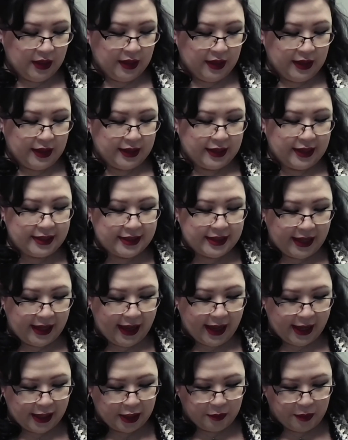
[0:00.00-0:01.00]
And I say
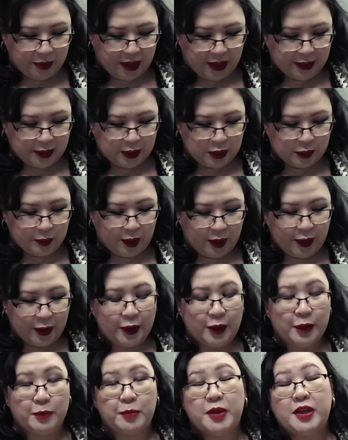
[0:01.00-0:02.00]
anime
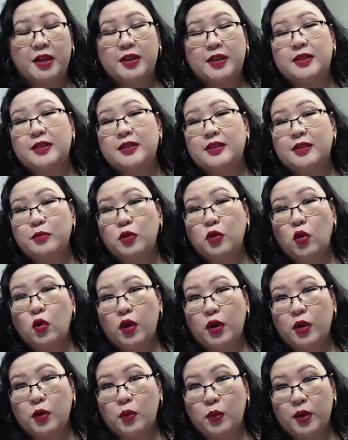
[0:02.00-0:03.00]
inspired because I'm
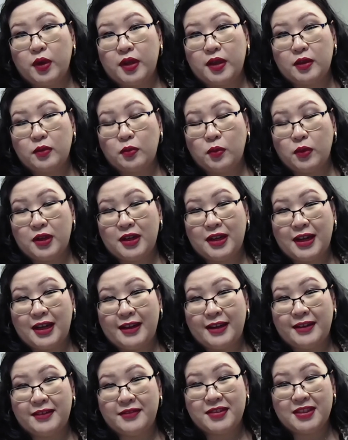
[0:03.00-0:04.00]
going with what
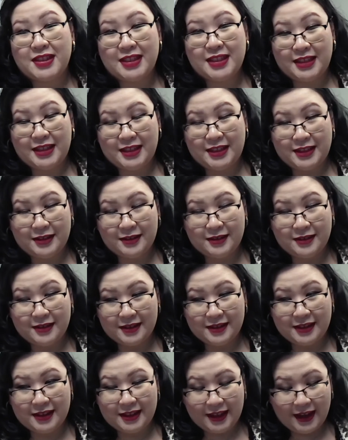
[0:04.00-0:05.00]
I've seen
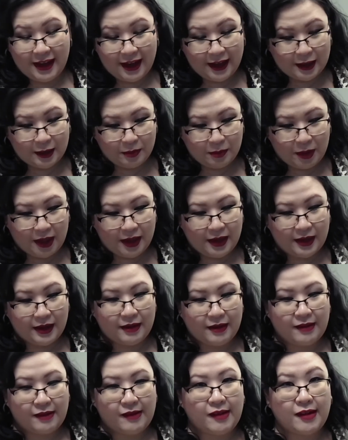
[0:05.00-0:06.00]
on the anime
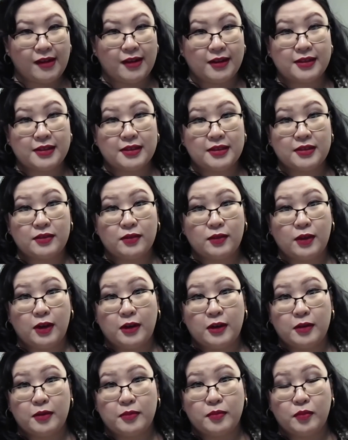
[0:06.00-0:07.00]
and not
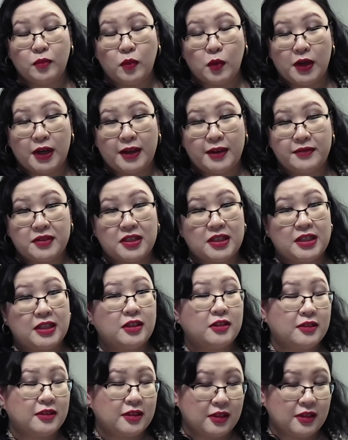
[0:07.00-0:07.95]
what I've seen on the